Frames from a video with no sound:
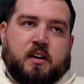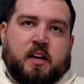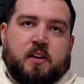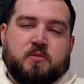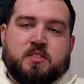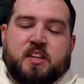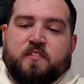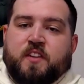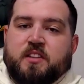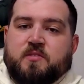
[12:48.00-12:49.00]
Iowa's
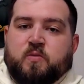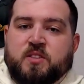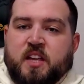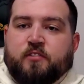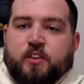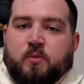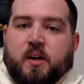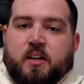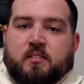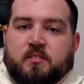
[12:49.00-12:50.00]
defense was
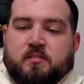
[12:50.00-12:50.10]
everywhere.